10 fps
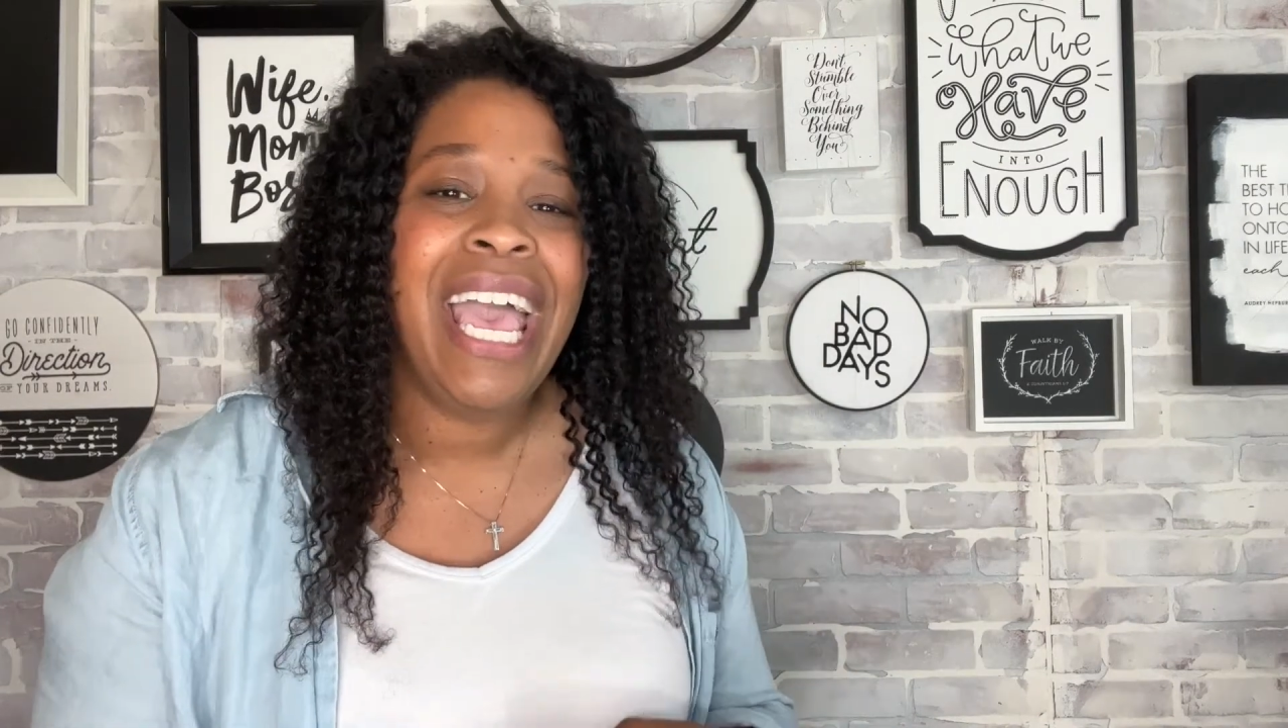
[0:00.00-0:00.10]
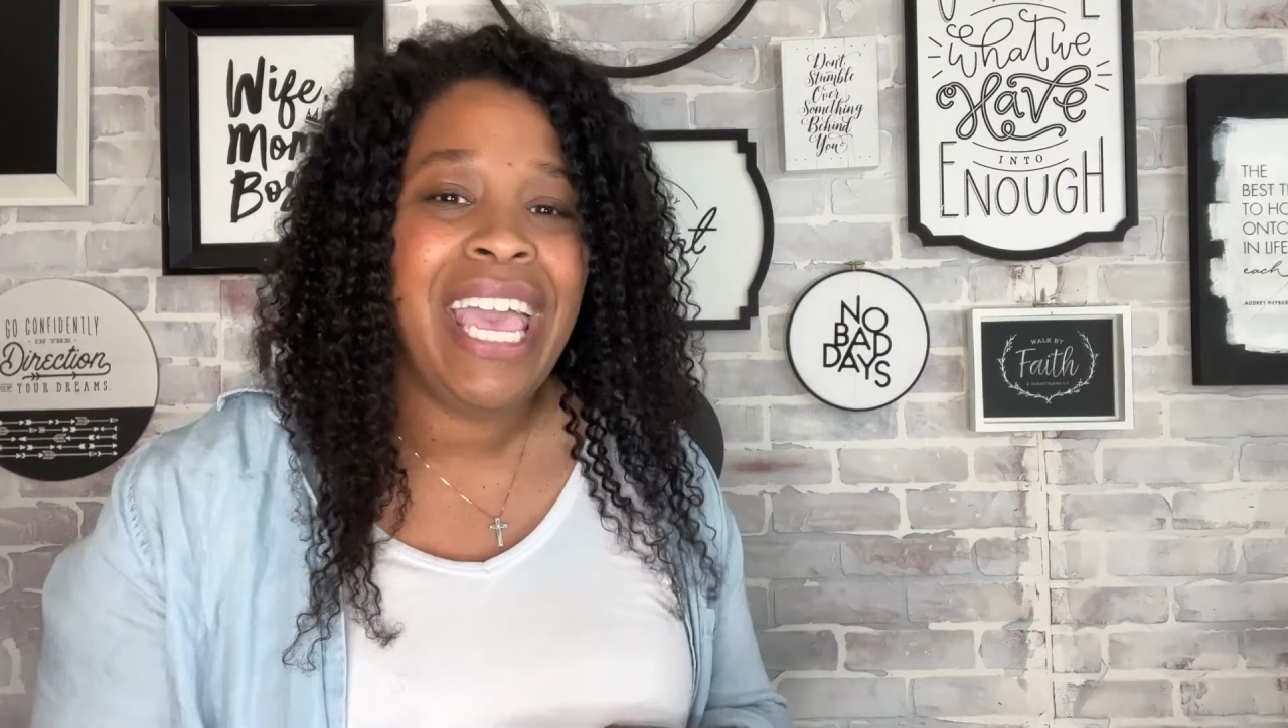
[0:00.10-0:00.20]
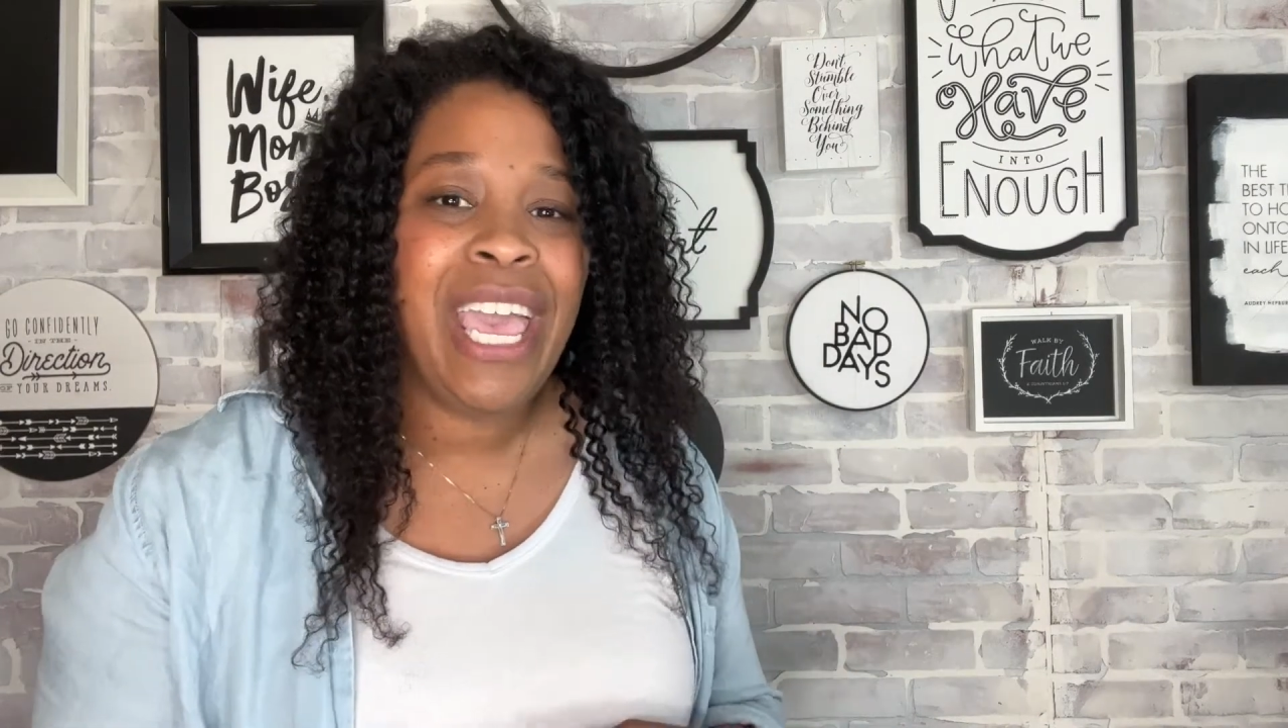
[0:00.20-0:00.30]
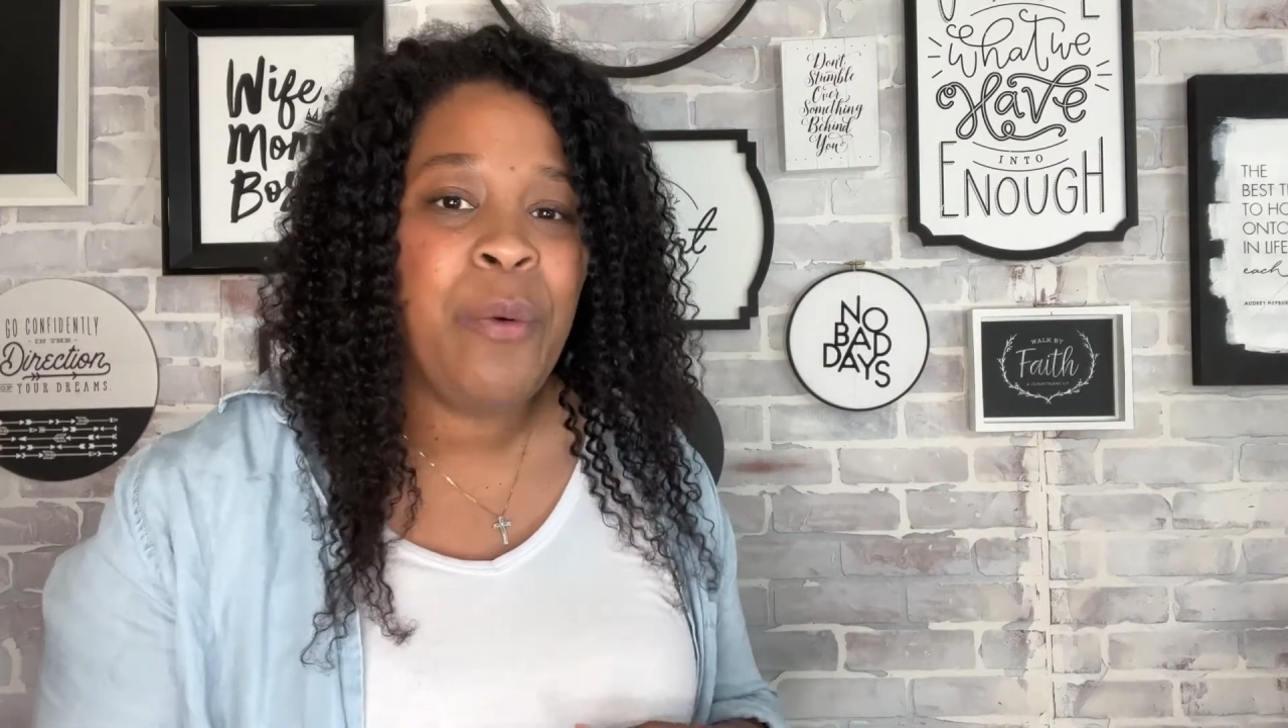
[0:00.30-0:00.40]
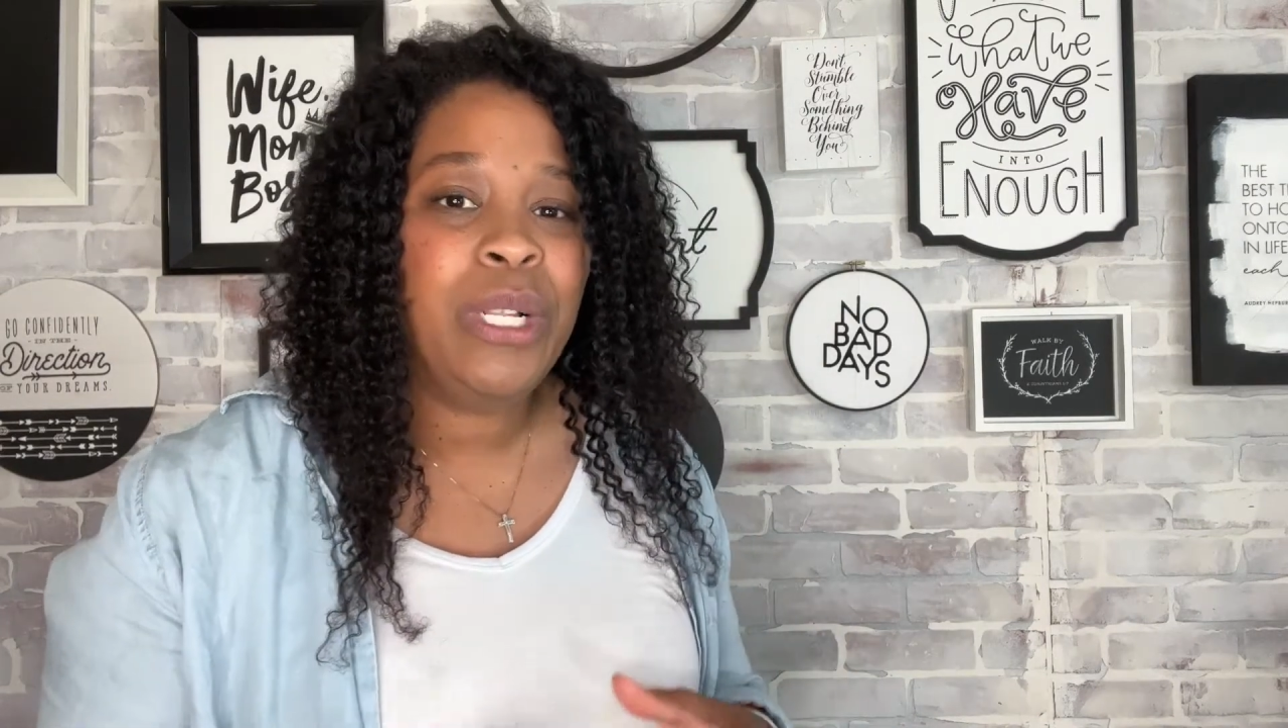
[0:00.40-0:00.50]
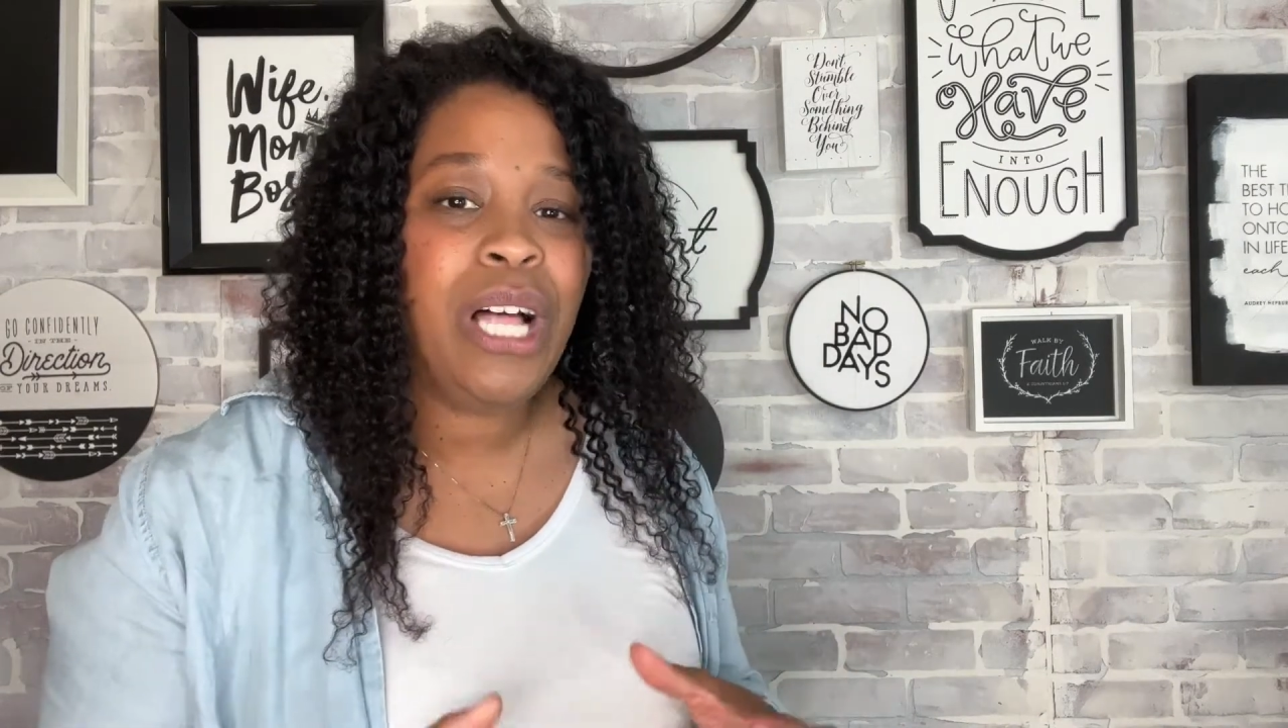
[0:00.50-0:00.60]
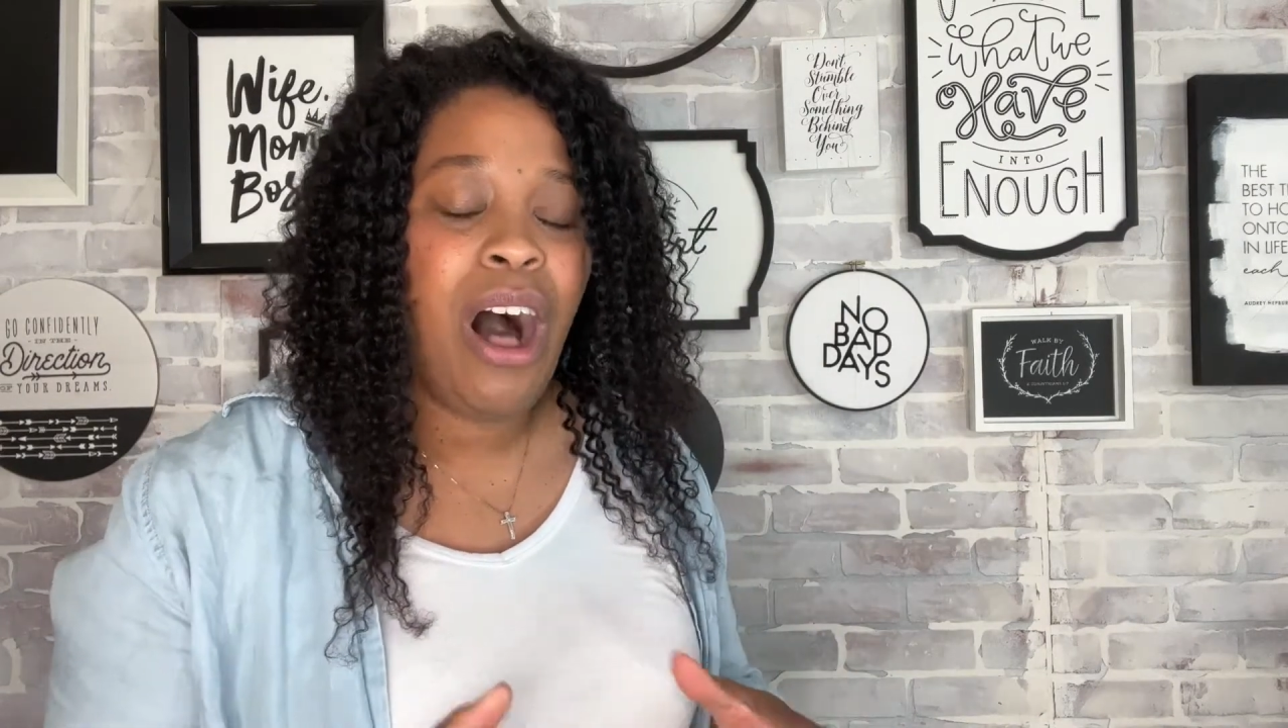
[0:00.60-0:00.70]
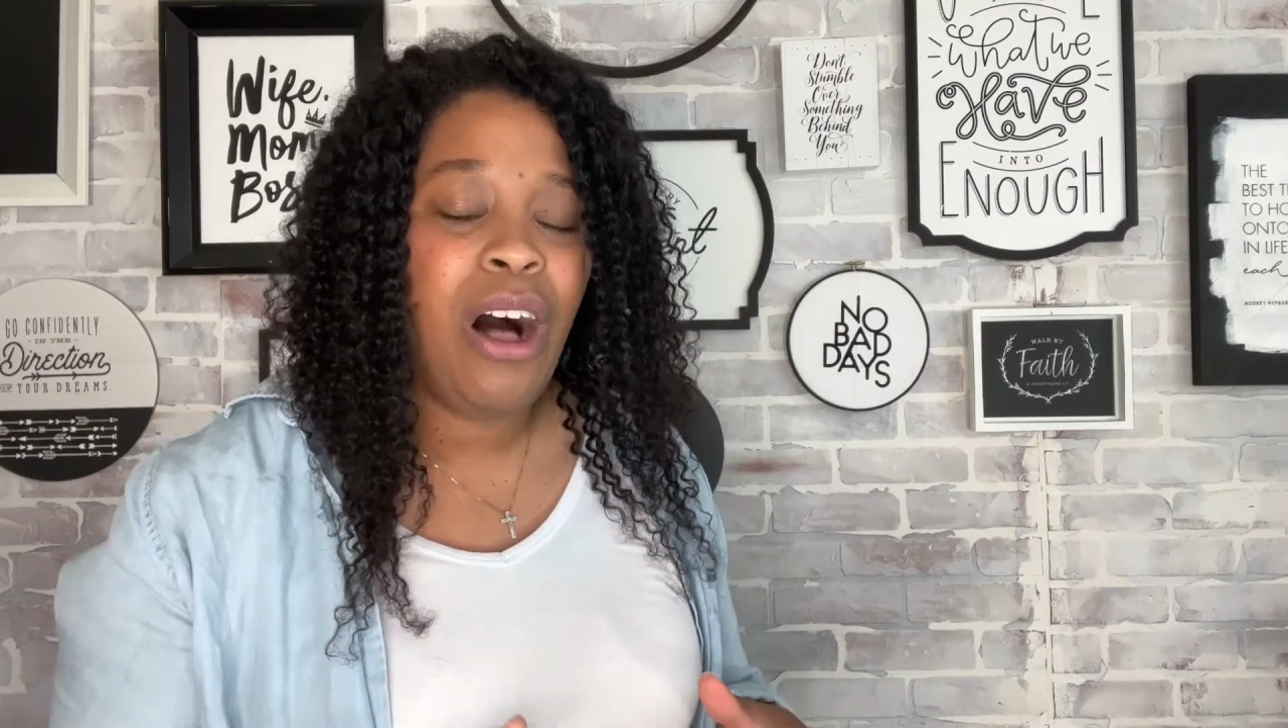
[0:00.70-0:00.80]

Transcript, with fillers: it will